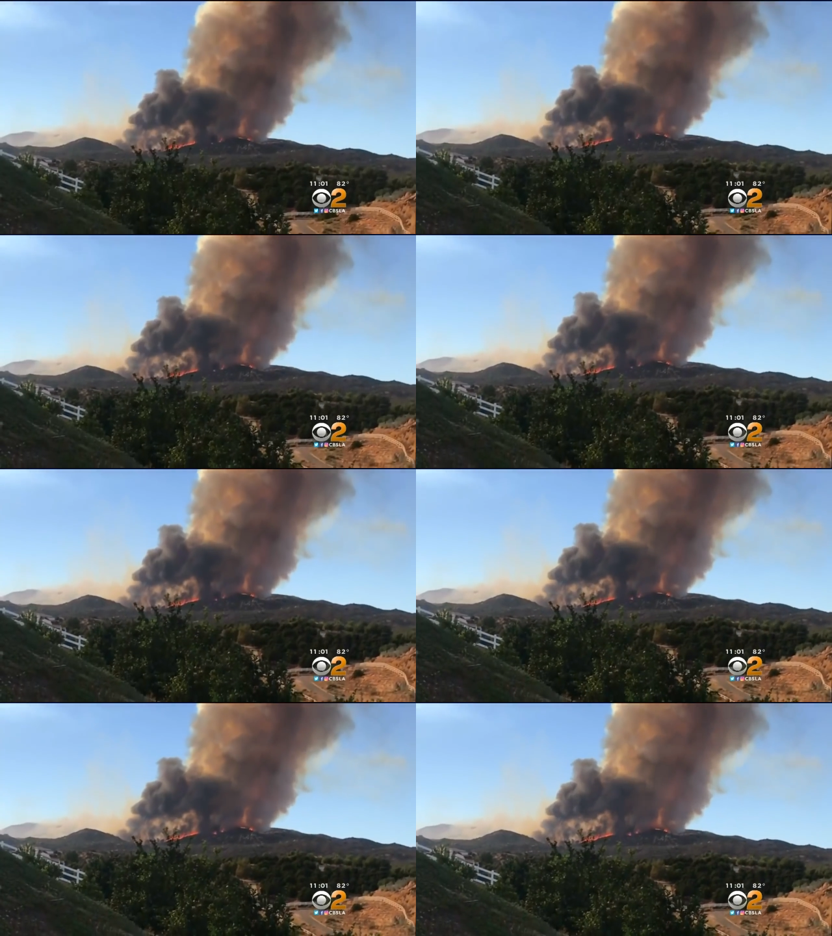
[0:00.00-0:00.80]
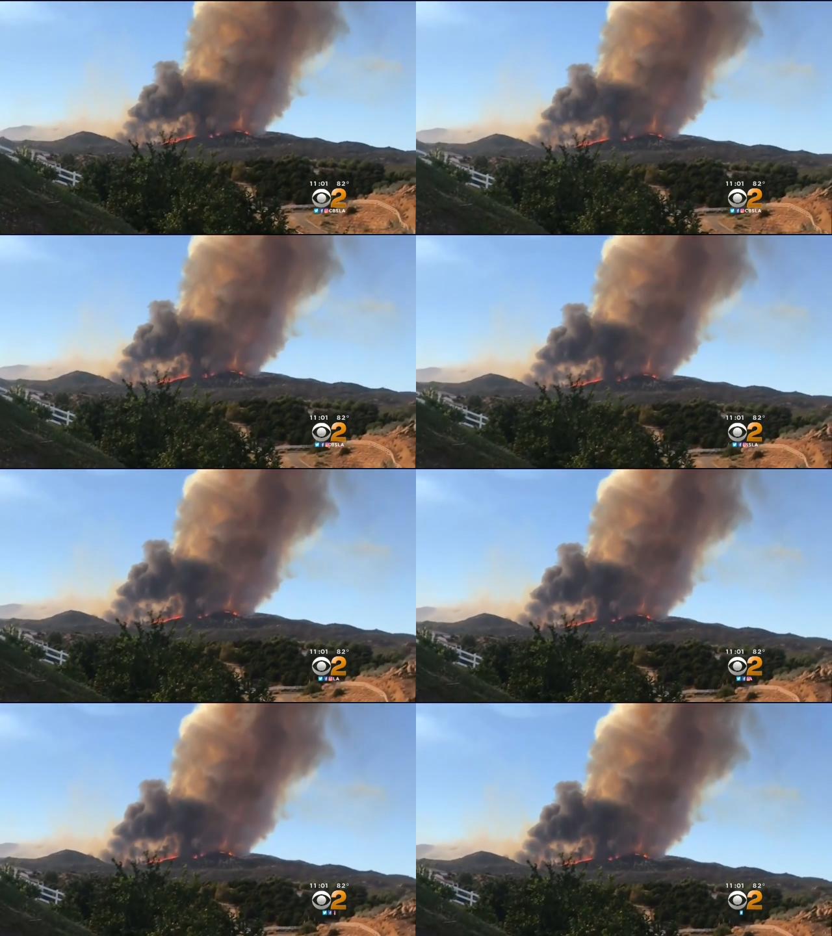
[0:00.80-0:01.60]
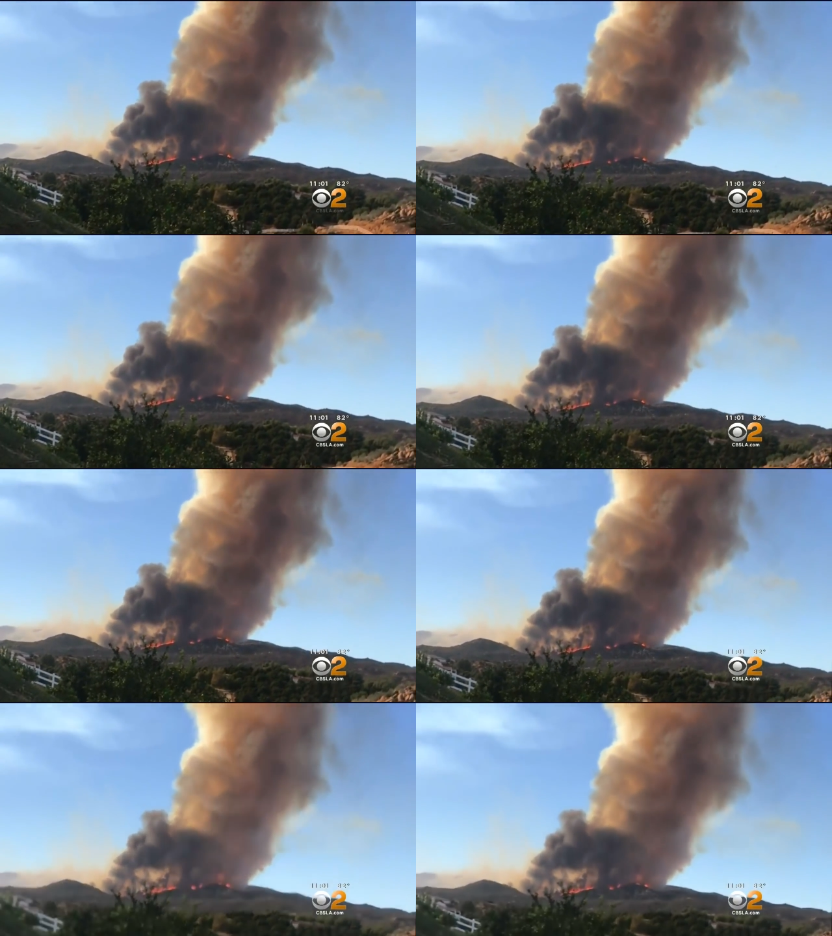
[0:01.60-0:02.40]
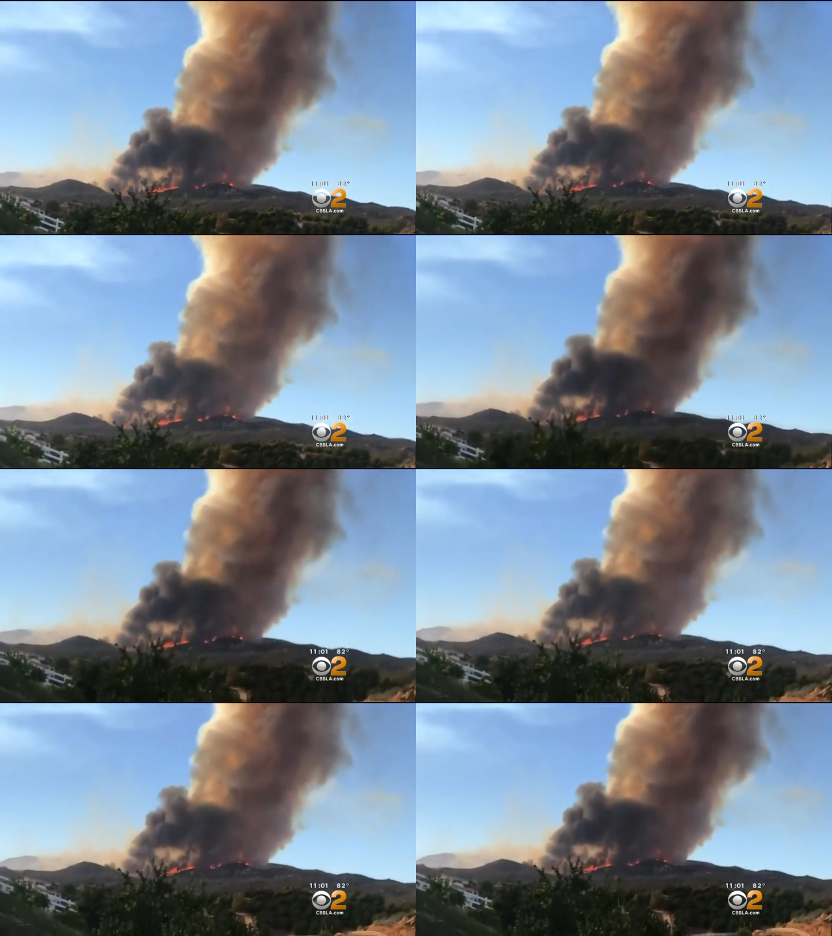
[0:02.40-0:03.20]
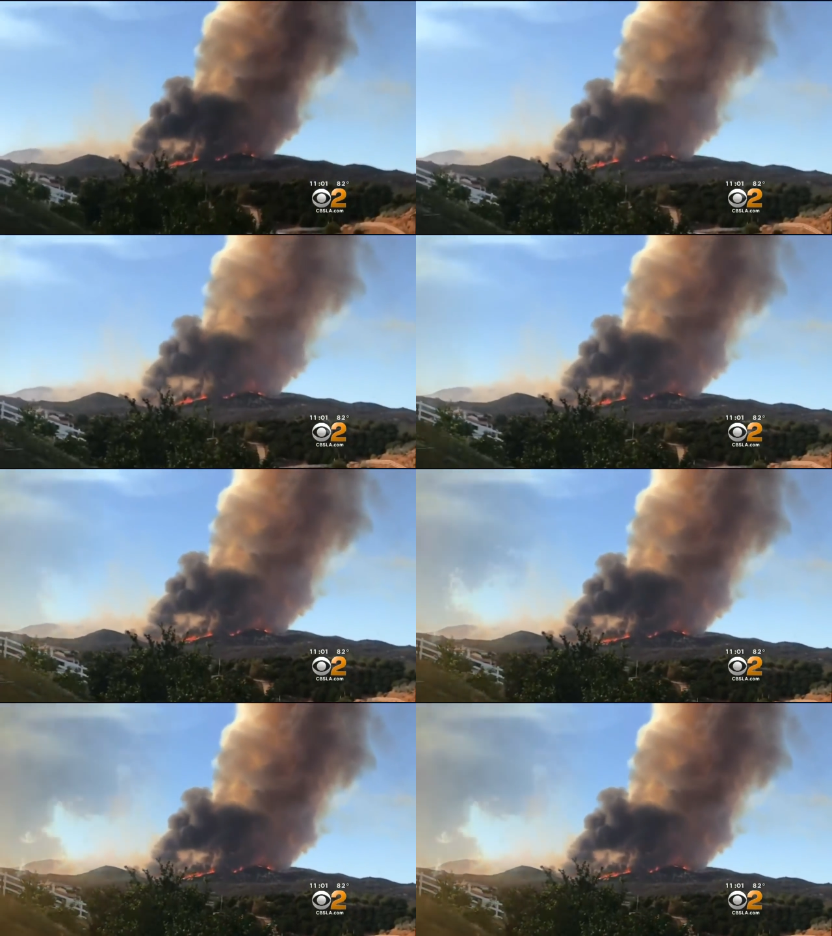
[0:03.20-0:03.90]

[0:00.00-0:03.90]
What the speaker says: (no speaker visible)